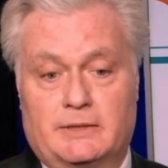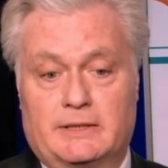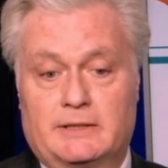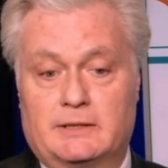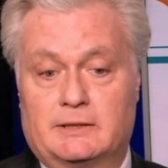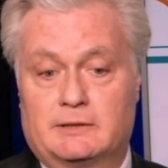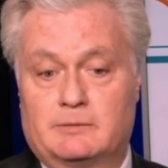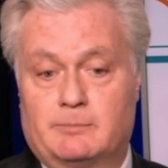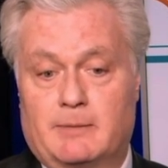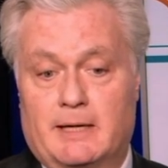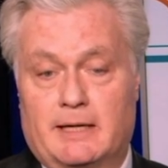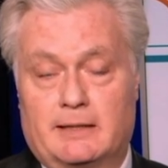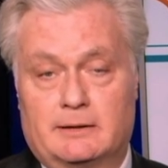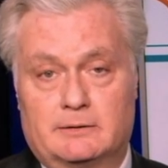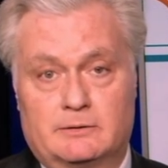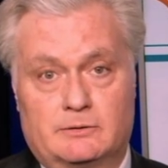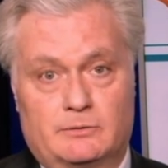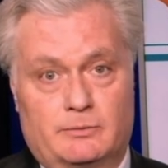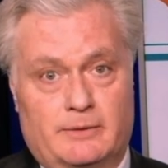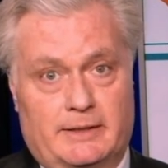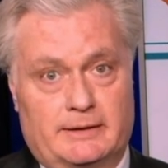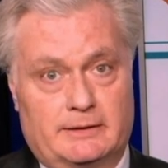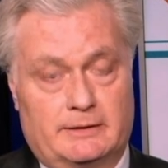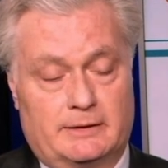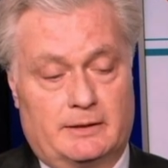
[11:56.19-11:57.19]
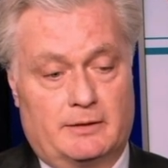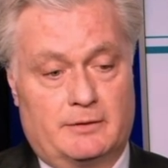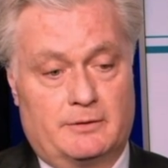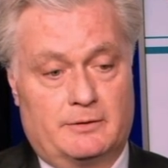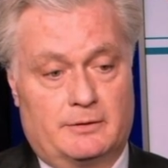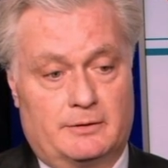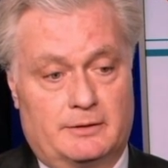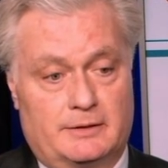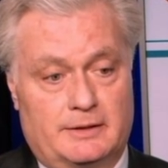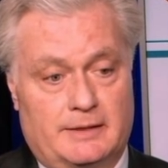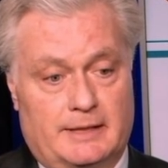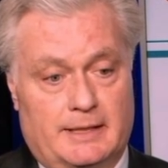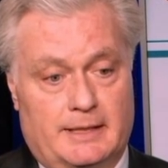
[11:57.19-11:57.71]
which expires
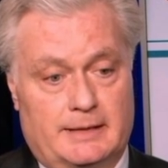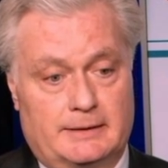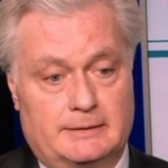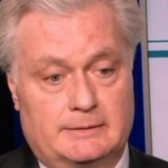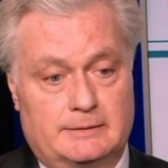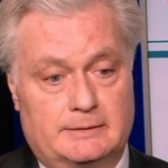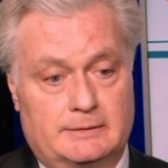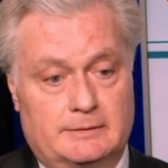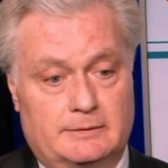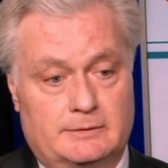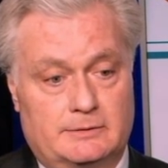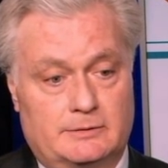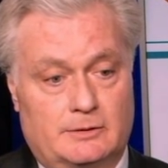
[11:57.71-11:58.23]
2038.